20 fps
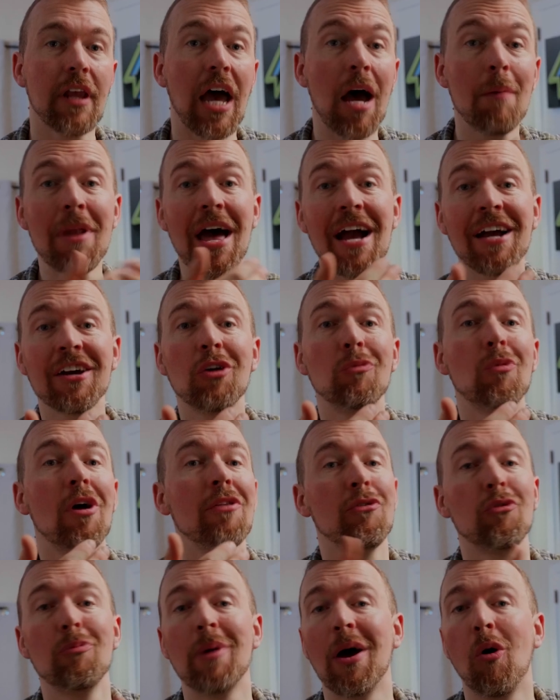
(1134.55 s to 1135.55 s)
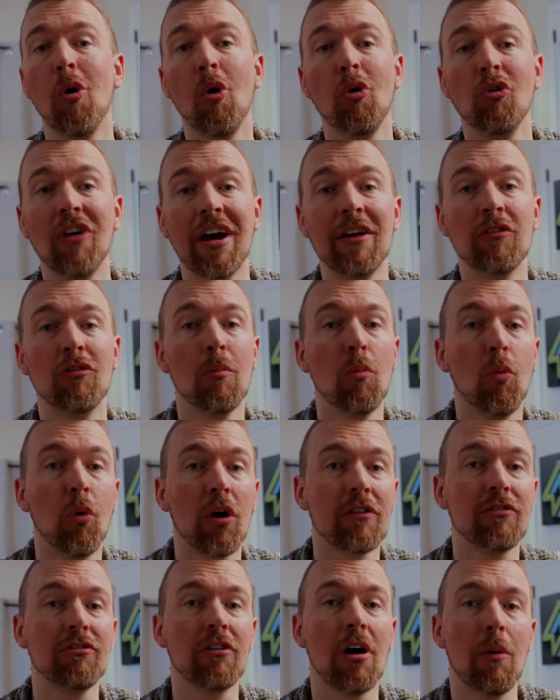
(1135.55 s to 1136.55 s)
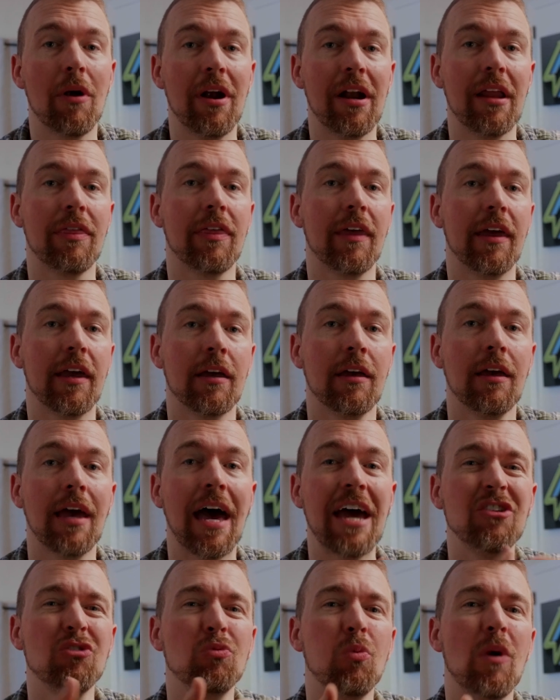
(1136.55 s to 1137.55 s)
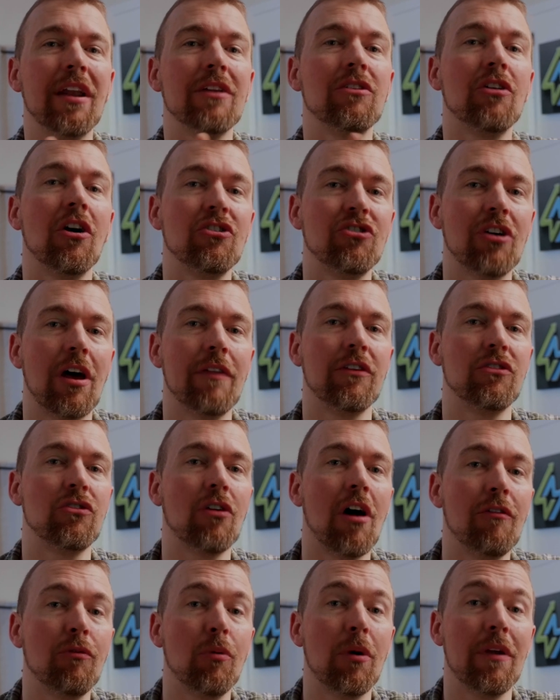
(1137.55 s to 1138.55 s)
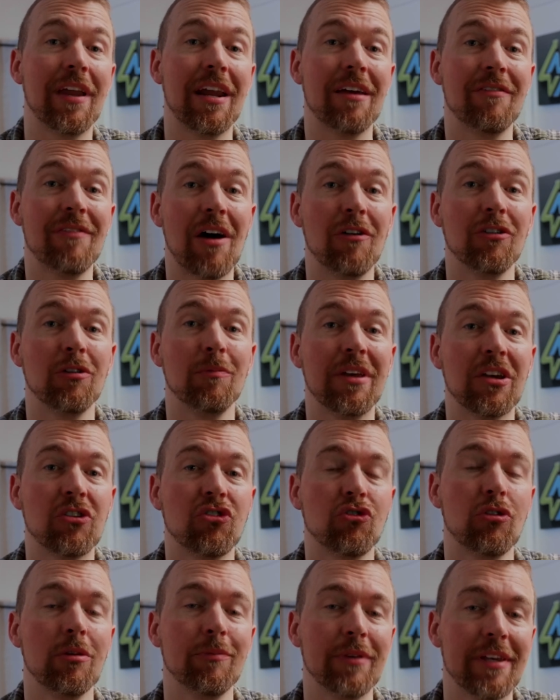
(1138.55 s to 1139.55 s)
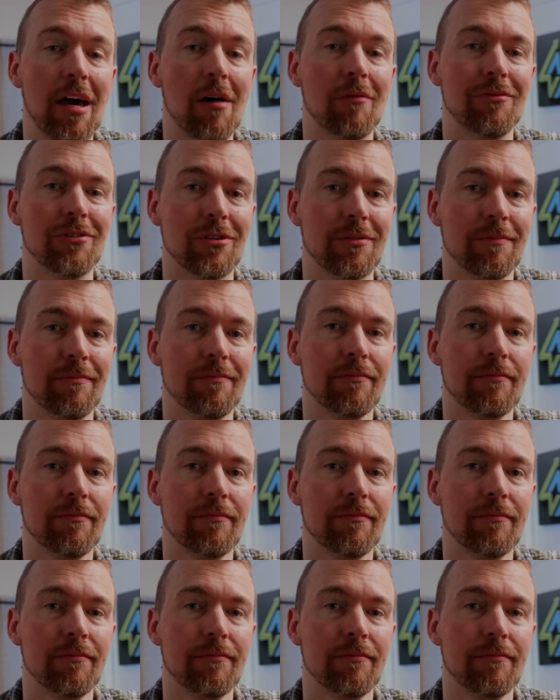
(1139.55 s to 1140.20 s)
I'm not gonna run through my whole Lightroom workflow or anything. I just wanna touch on the software that I found to be extremely helpful.